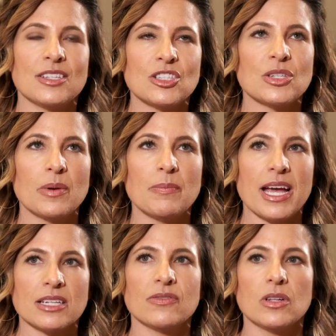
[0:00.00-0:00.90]
It's so
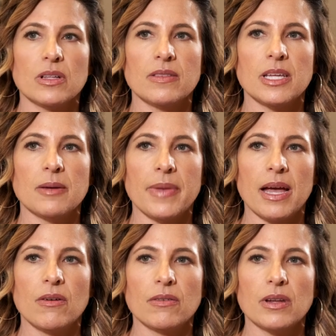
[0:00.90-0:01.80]
impactful. The
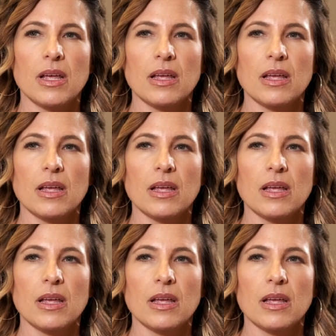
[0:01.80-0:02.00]
amount